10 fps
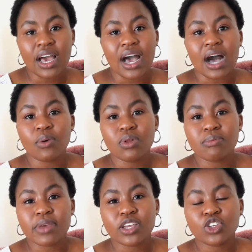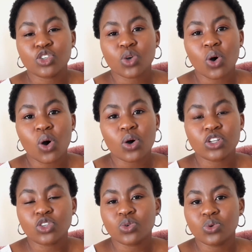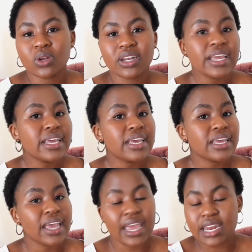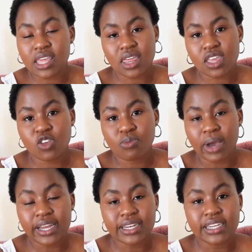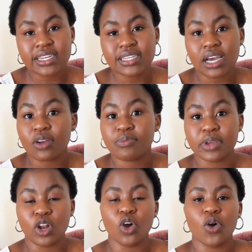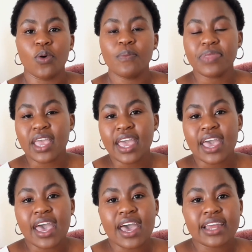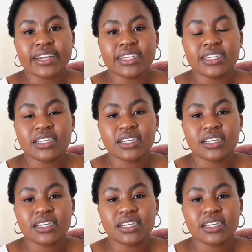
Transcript: I will make sure to link anything you might need down below. And